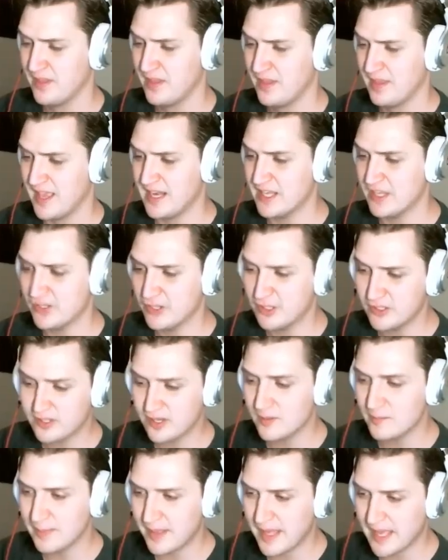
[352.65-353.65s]
And he could
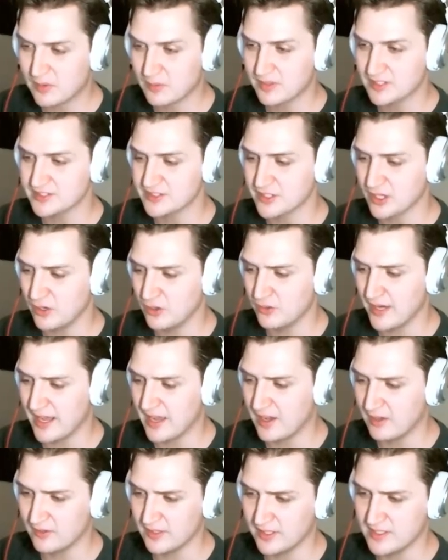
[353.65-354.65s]
come back with his own
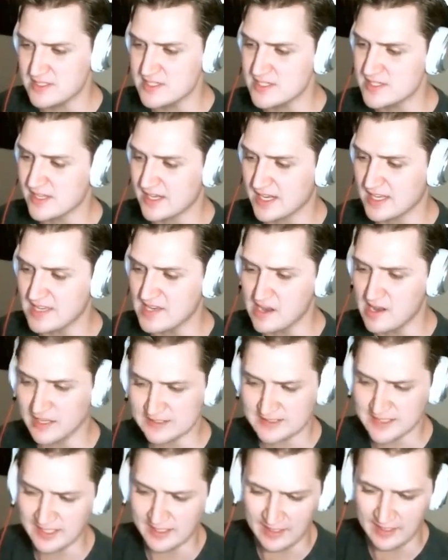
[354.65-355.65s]
outland that I cannot
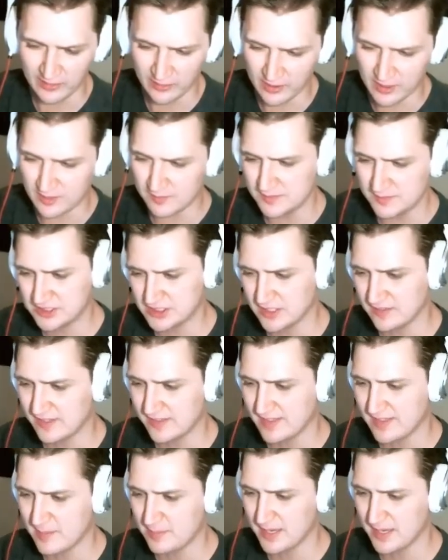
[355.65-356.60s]
take care of and shit like that.